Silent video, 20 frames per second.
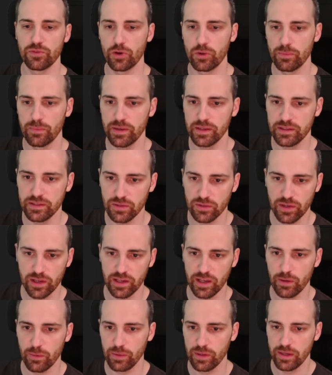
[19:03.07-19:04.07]
format.
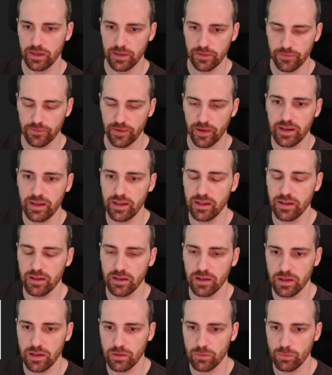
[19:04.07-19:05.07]
Okay, I will leave a link
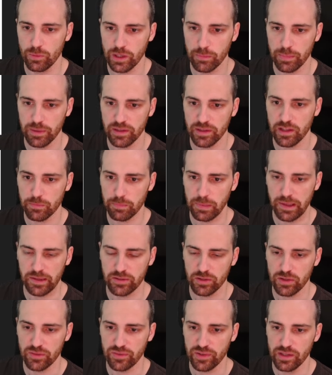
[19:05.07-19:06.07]
in Wikipedia
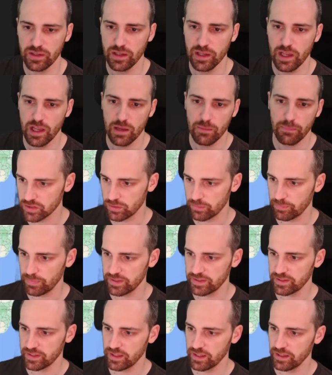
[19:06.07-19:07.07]
explanation of it. So
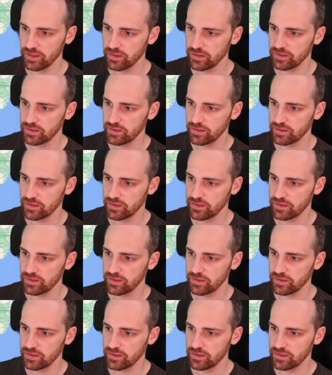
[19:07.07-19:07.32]
basically